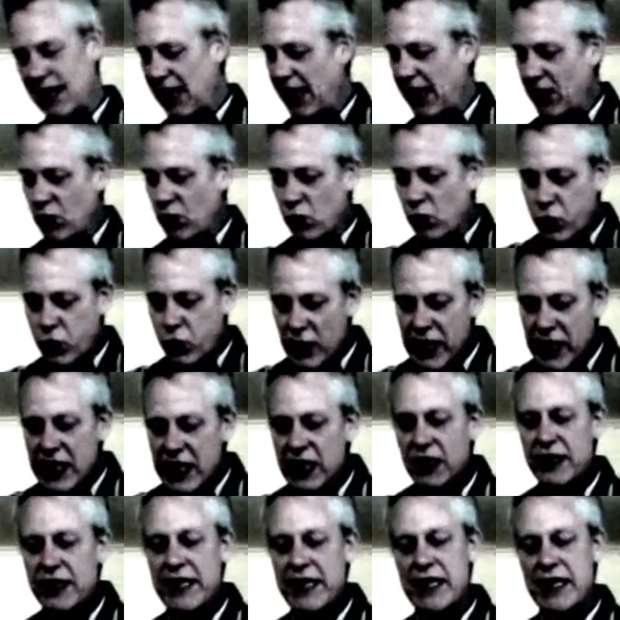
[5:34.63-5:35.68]
I
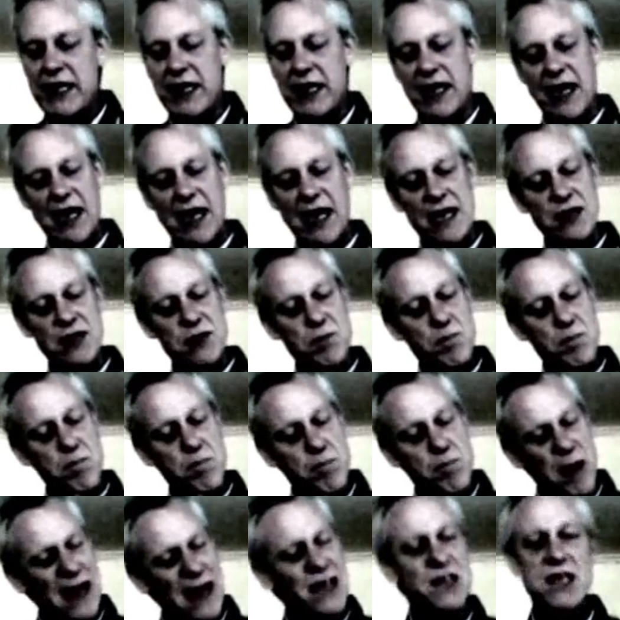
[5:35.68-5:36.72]
really, as
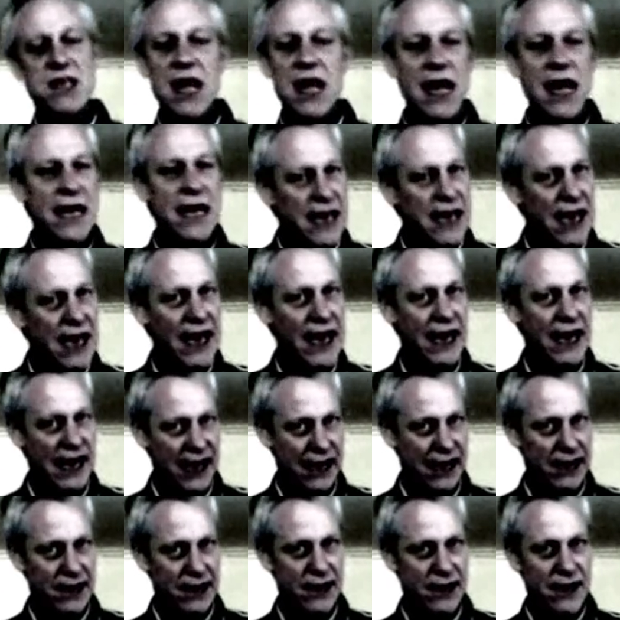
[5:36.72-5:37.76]
best I can,
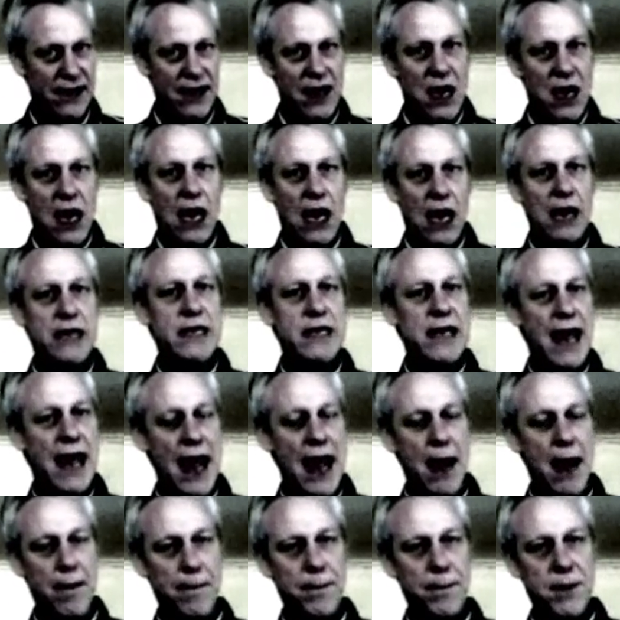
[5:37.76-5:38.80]

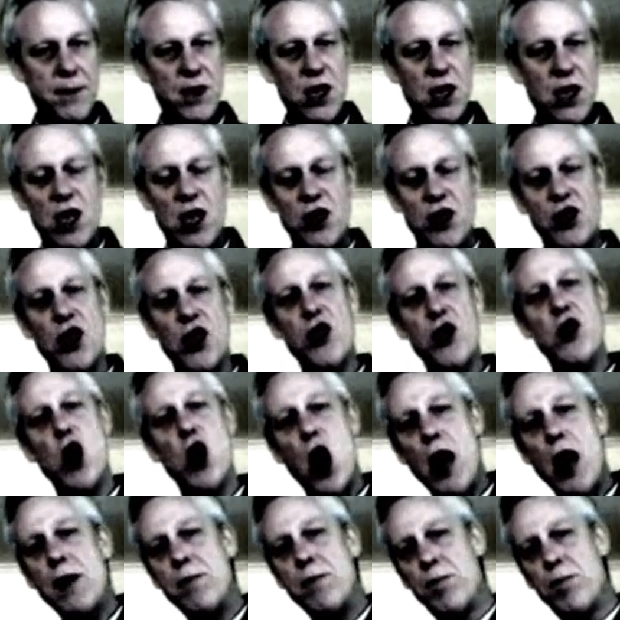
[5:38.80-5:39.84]
attempt to
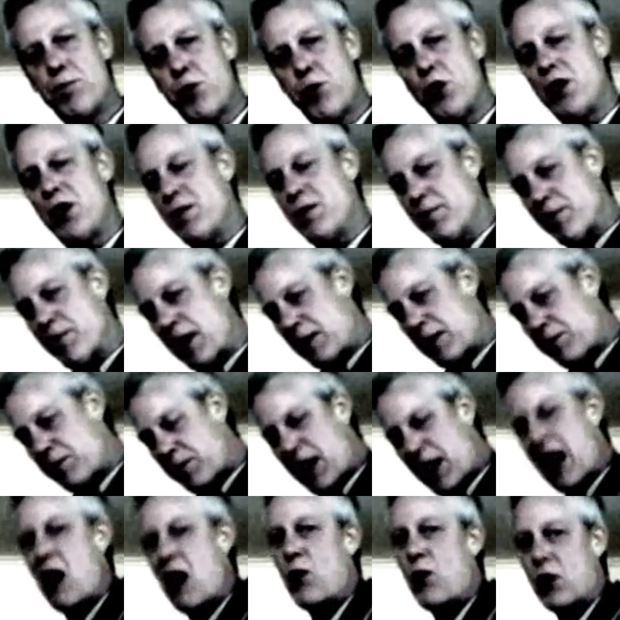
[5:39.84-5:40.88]
not put my
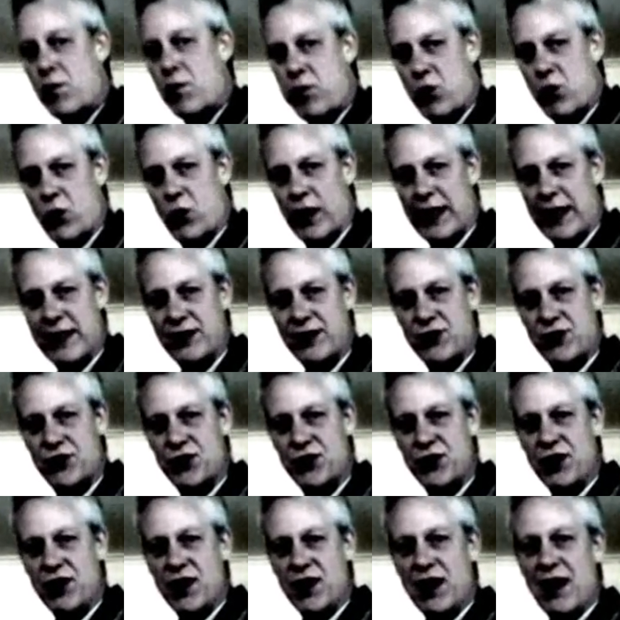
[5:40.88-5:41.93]

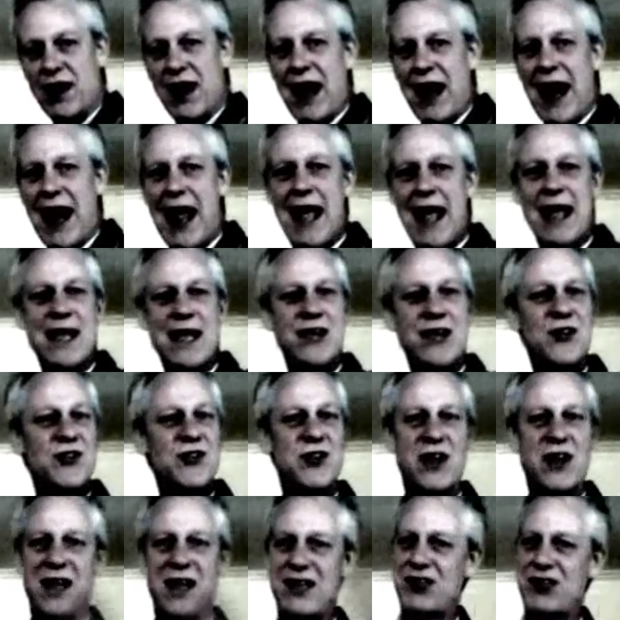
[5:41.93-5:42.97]
PowerPoints
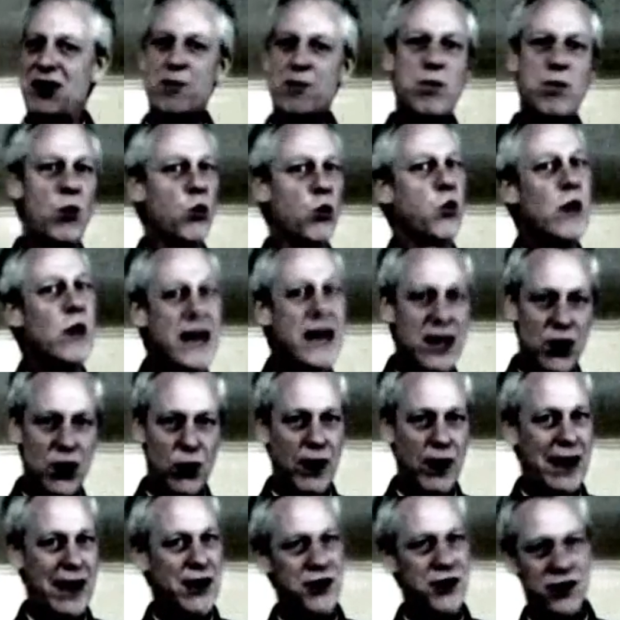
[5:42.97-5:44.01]
as a simple
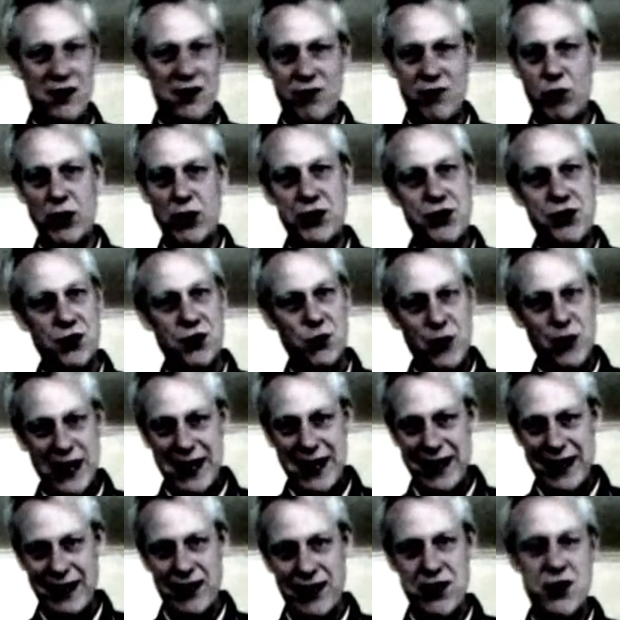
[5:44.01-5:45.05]
reiteration of what you're
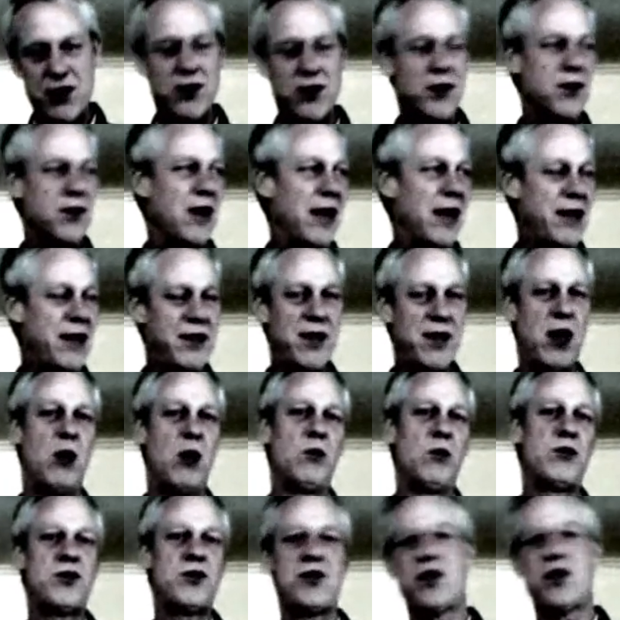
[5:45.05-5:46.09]
reading. You're
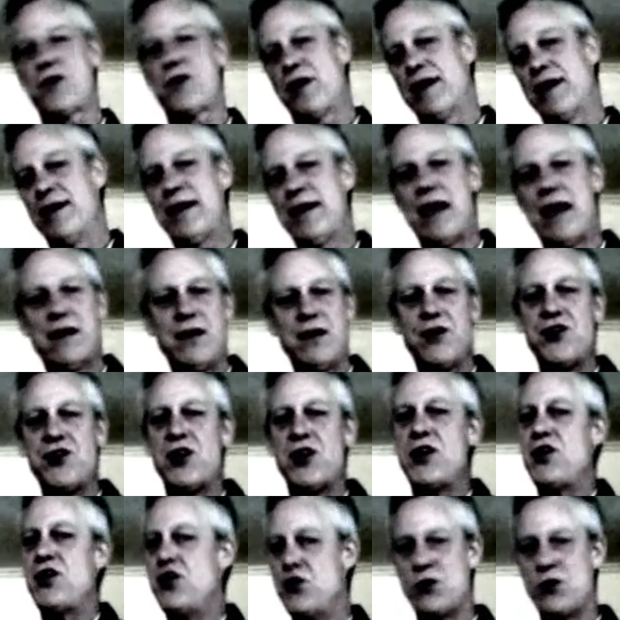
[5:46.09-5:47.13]
adults, you're
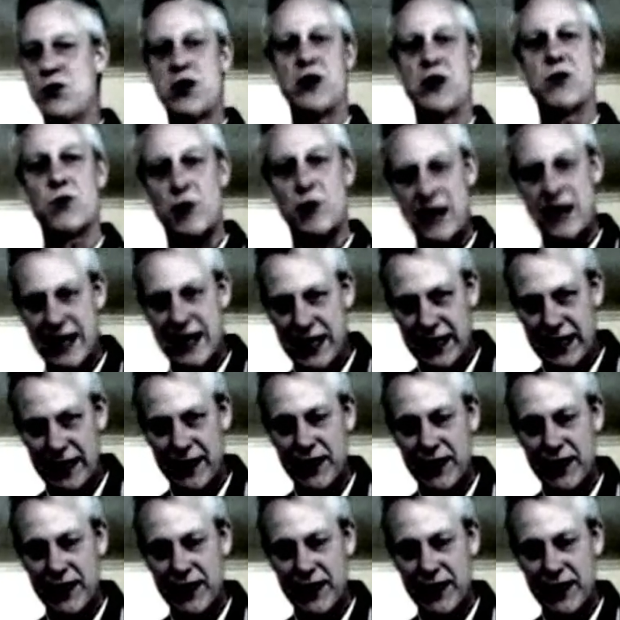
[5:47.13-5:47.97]
intelligent, you can read.